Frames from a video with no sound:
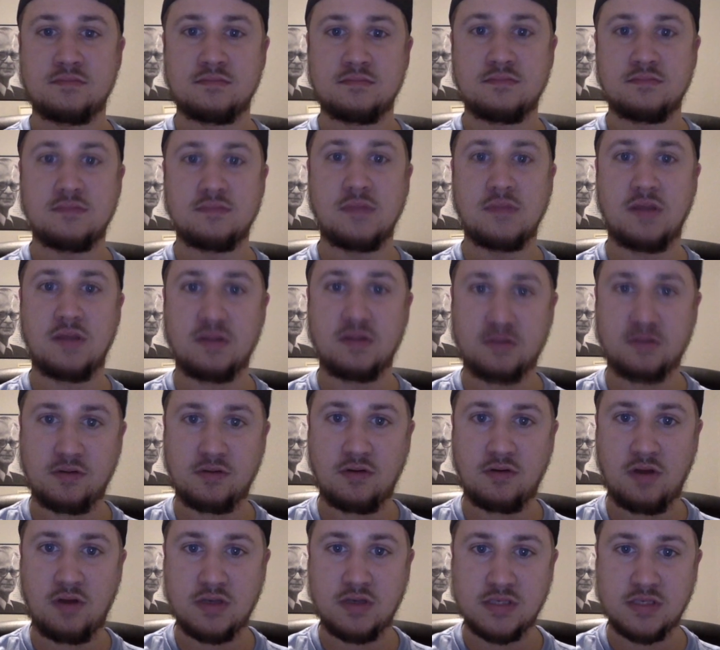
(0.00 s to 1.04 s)
now that the
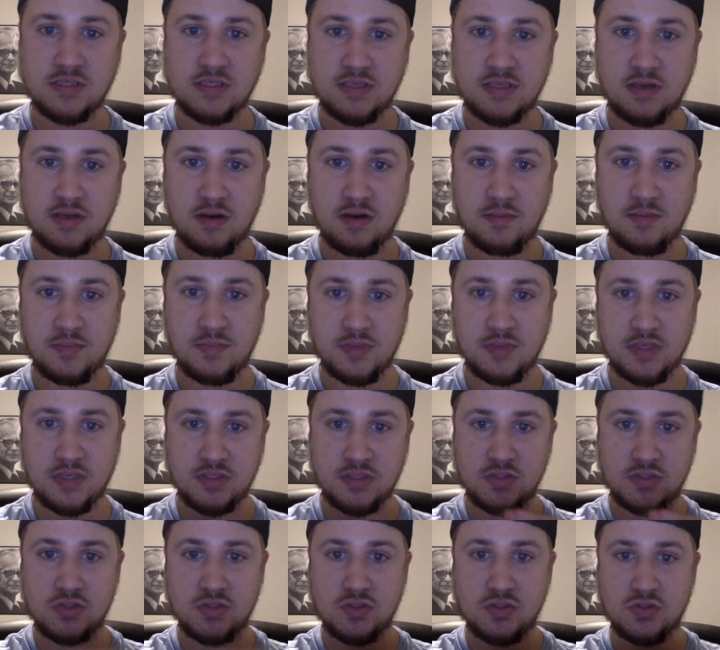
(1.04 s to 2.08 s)
garage is set up,
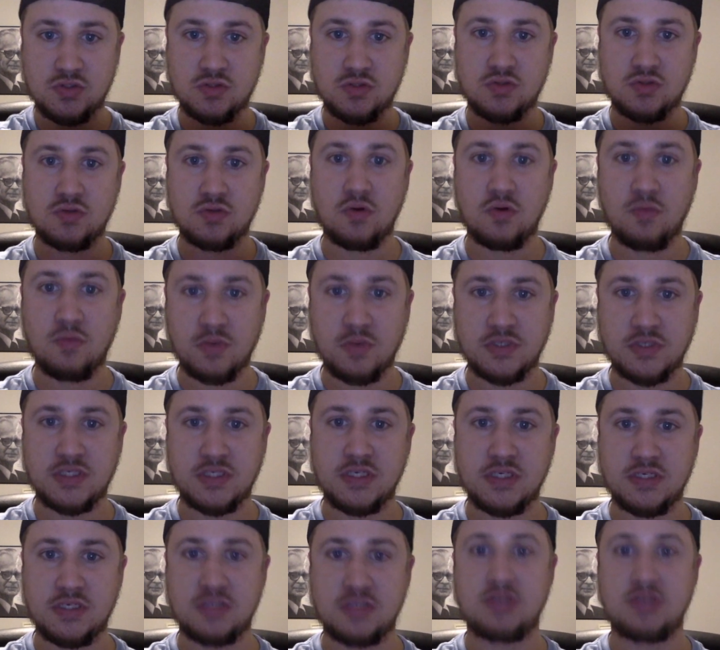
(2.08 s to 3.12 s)
it's so much
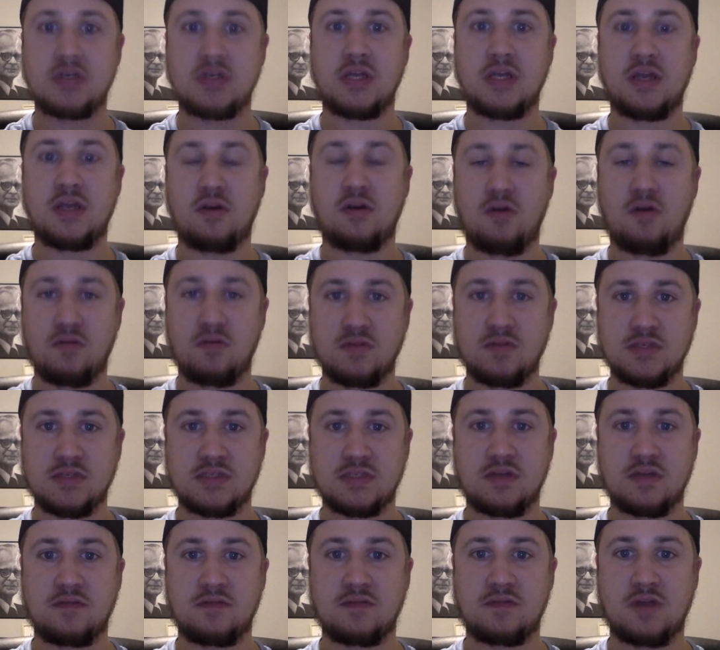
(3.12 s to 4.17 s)
easier to get all this
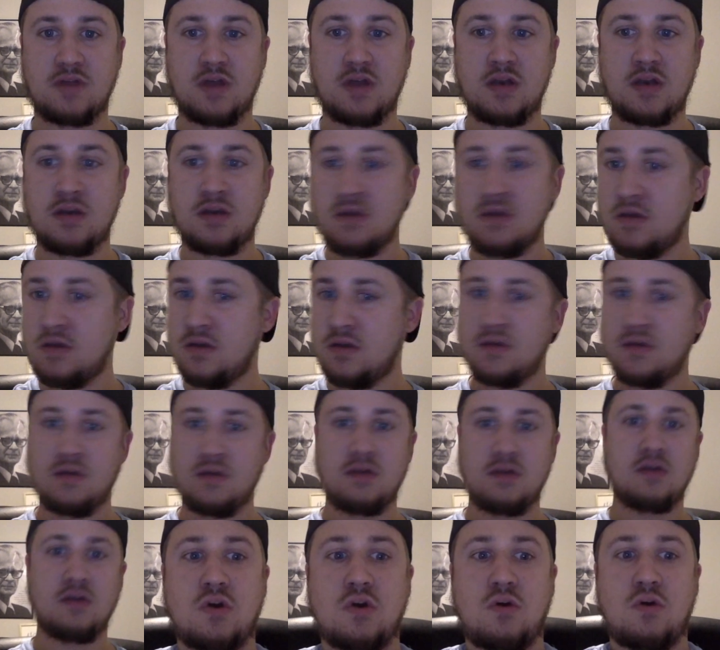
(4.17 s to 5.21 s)
stuff done.
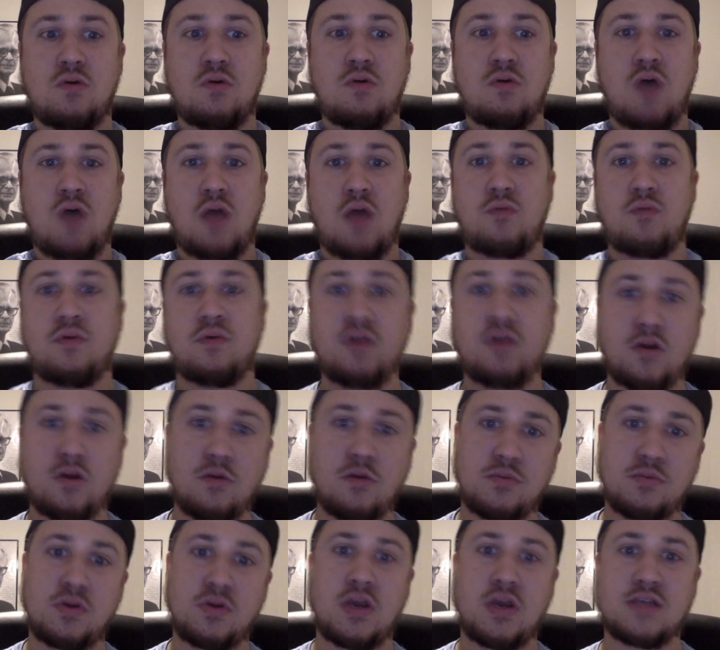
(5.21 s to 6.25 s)
So I really
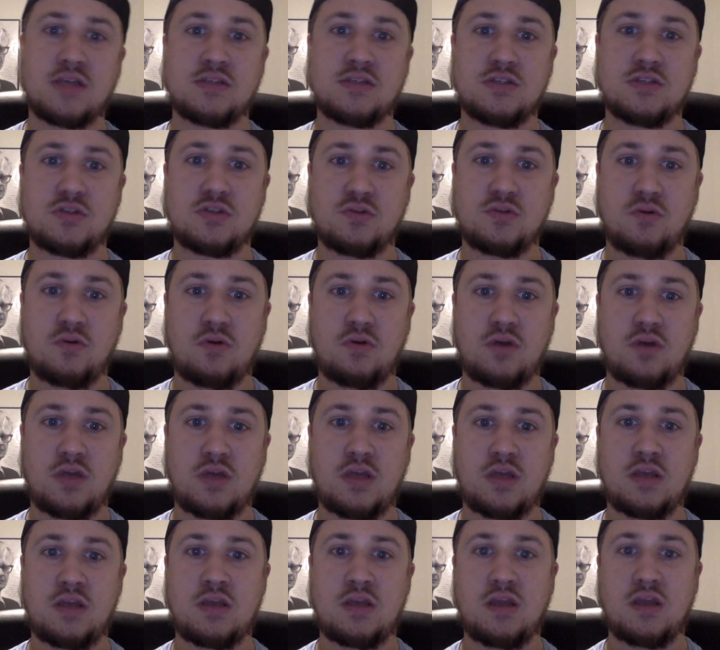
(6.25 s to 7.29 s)
hope you guys
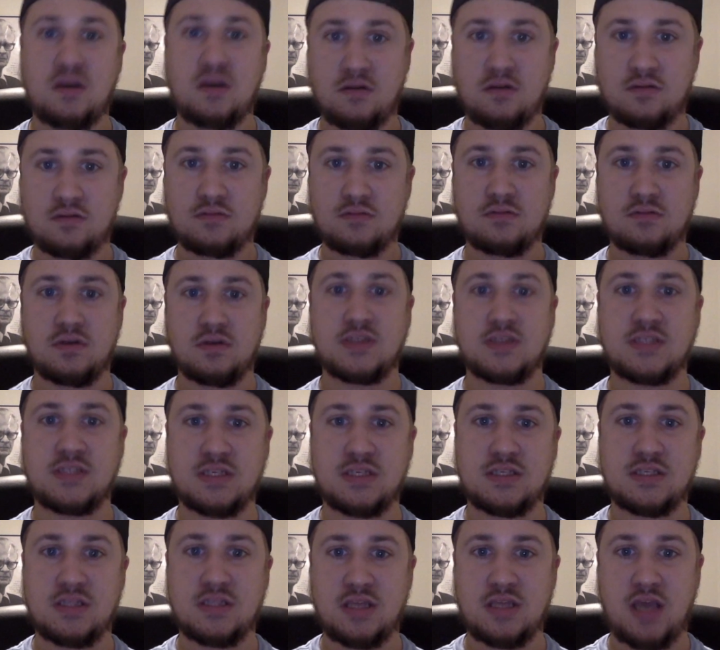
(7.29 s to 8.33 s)
enjoy. Let's
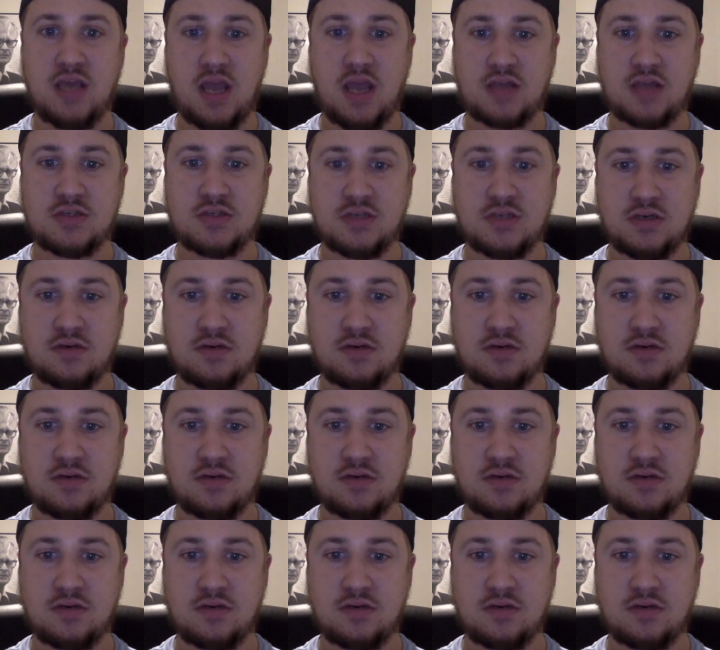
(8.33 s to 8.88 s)
get to the action.